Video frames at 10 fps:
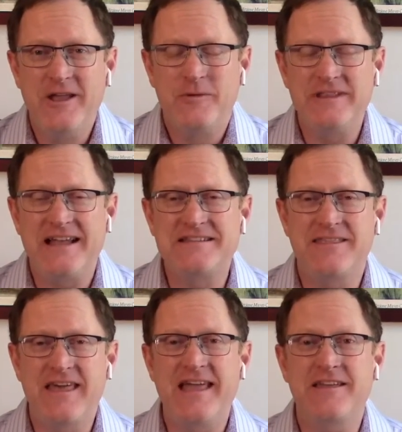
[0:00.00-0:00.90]
We'd like to
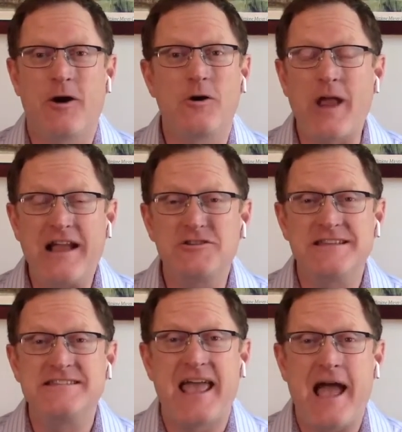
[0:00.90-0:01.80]
thank, or actually
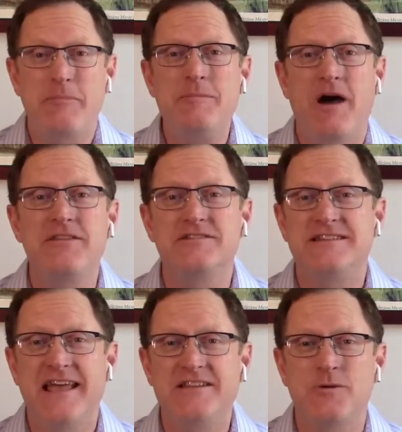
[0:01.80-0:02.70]
say Happy Mother's
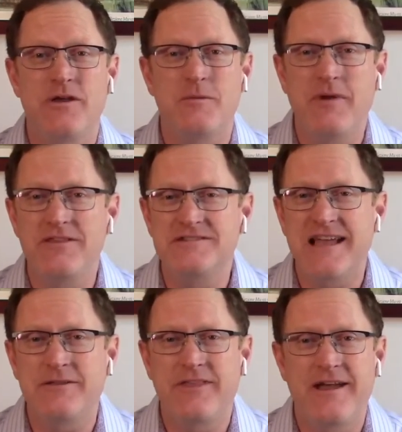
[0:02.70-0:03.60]
Day to all the mothers
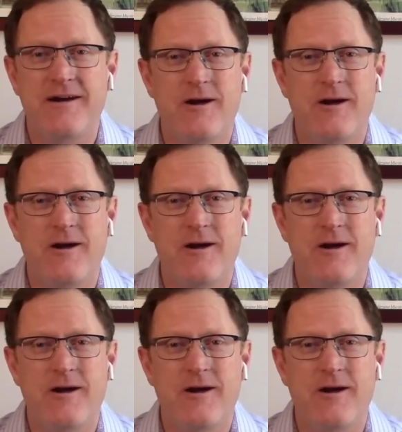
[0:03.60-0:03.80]
out there,